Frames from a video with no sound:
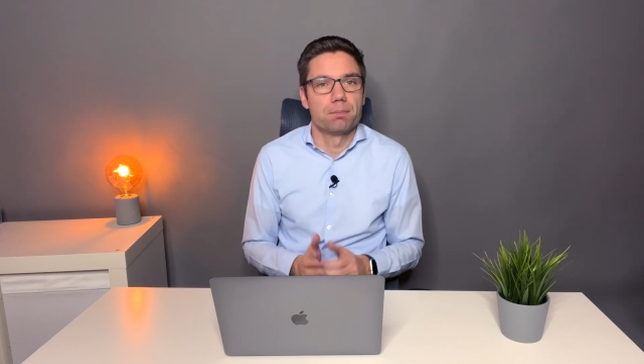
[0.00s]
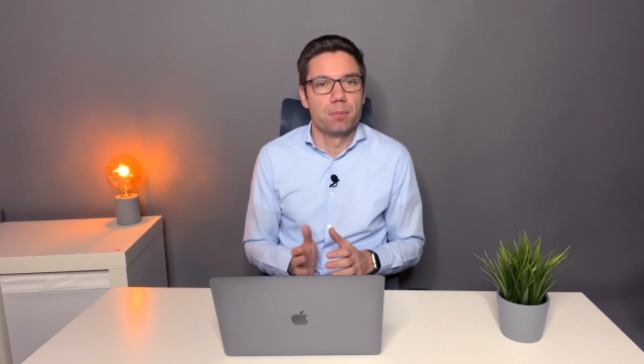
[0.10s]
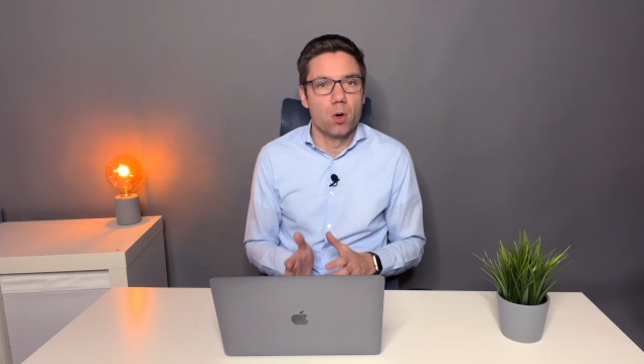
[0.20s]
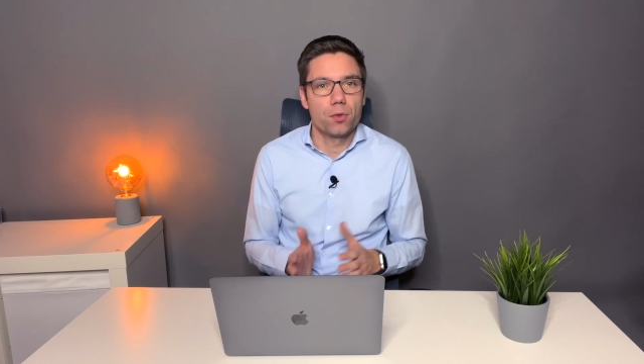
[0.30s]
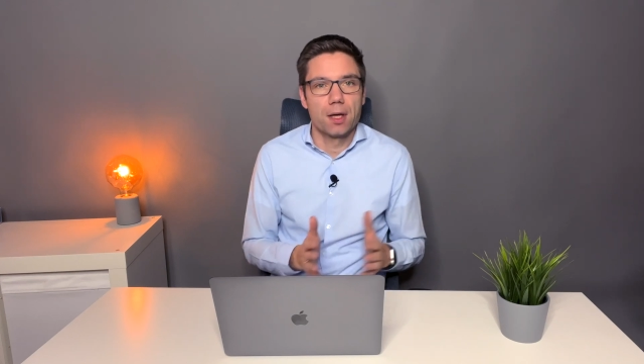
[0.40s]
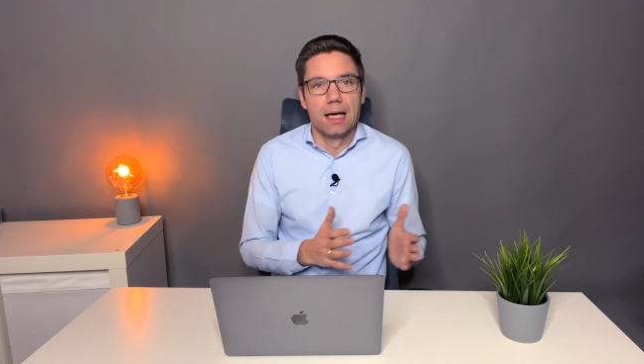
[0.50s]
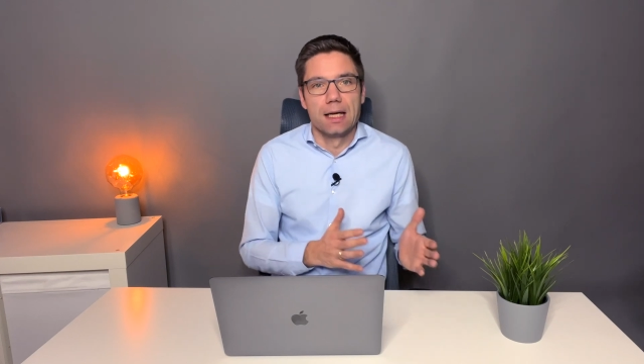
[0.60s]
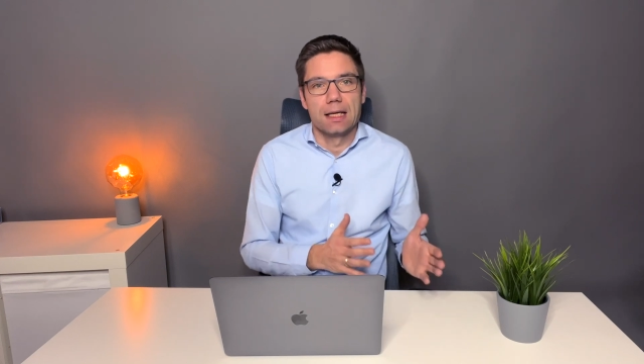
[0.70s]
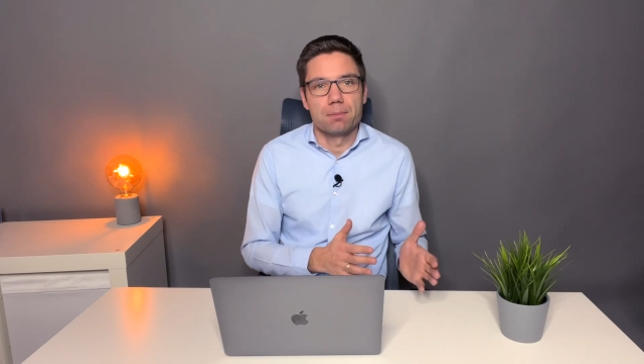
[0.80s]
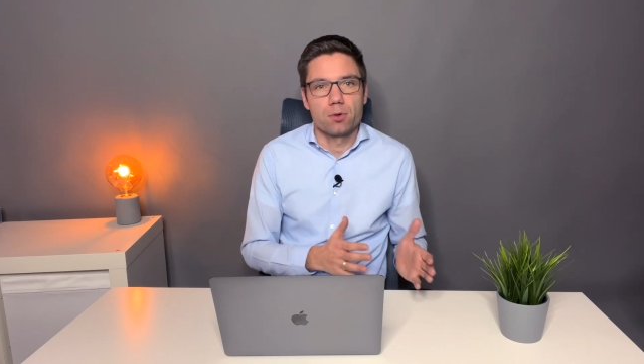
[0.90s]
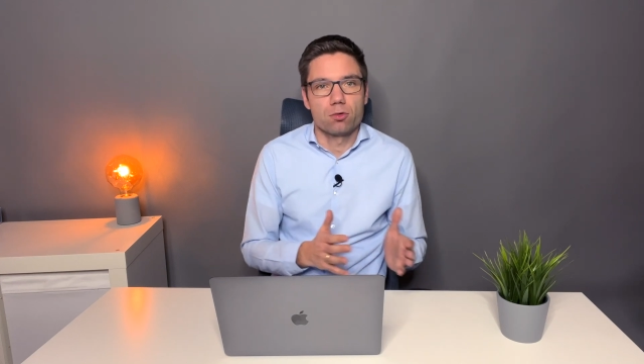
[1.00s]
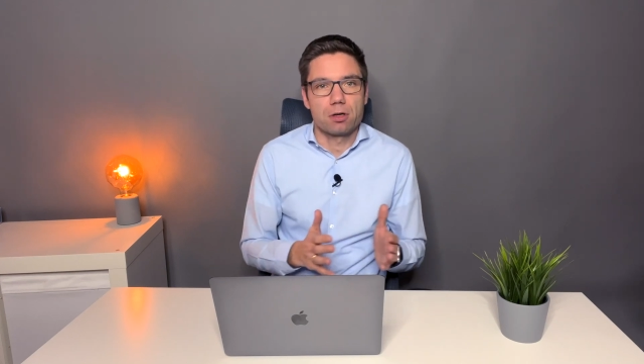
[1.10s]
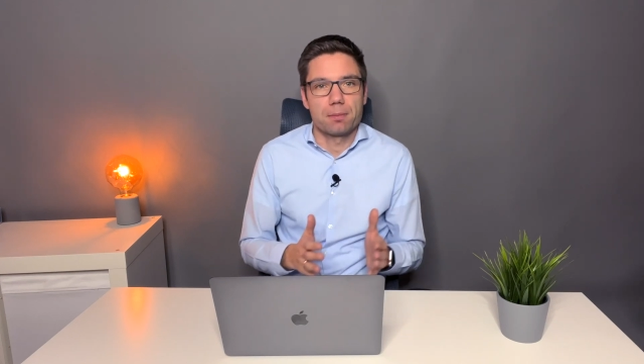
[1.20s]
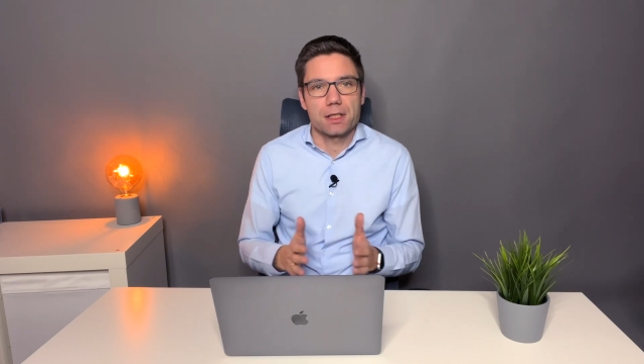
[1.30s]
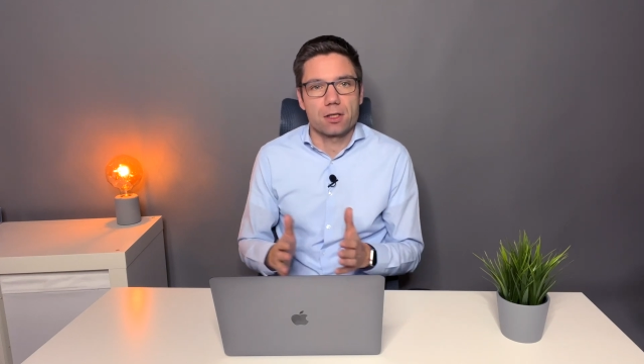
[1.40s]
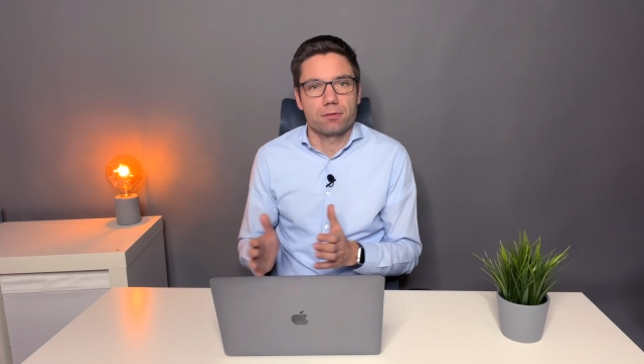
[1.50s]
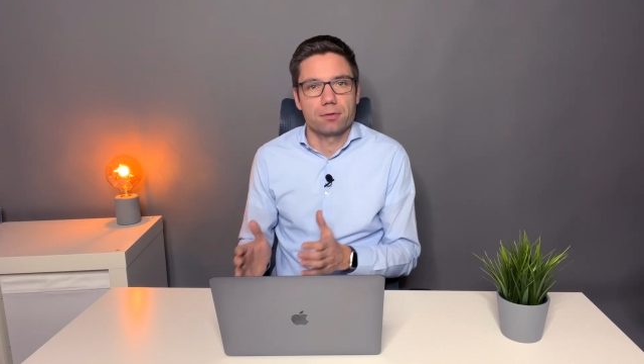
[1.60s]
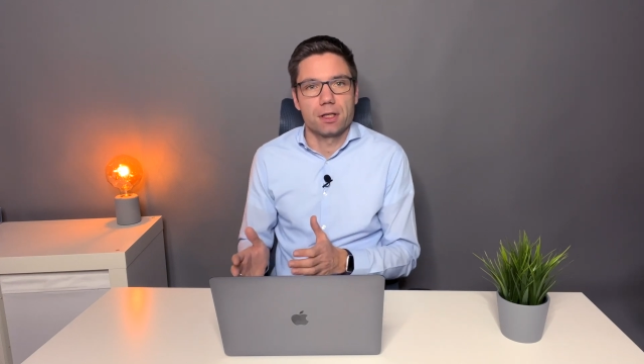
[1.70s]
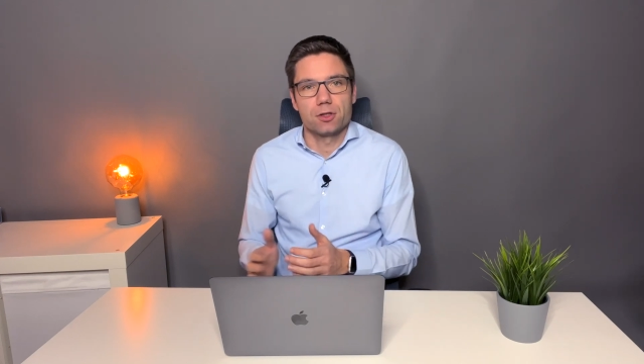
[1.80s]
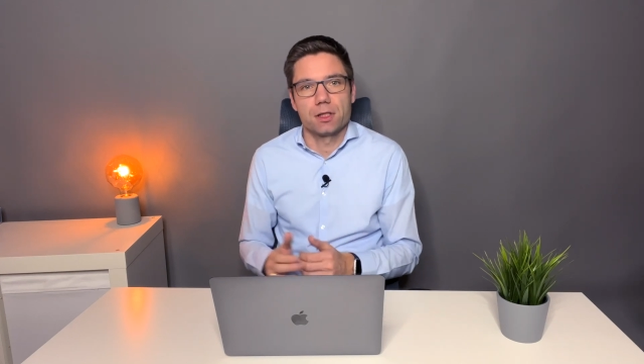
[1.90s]
both in programming, software
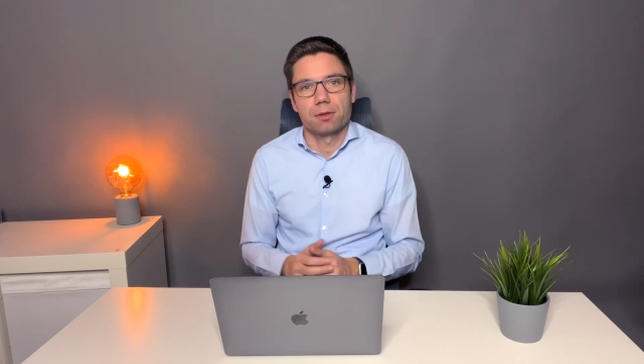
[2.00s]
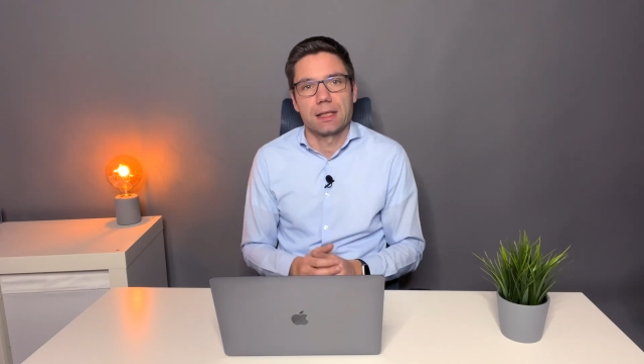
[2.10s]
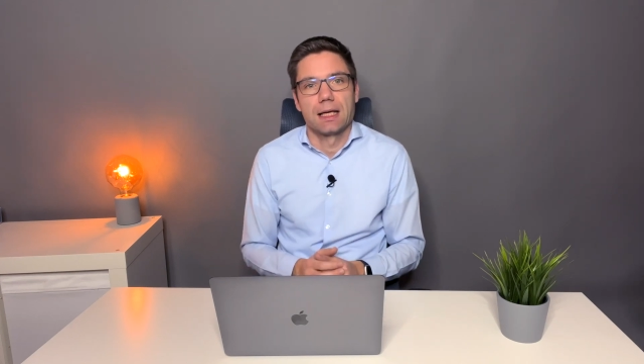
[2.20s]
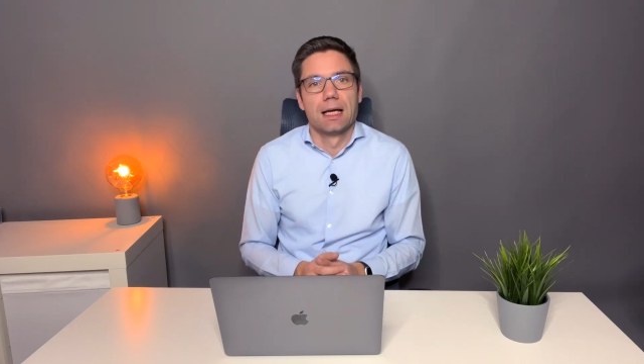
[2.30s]
engineering,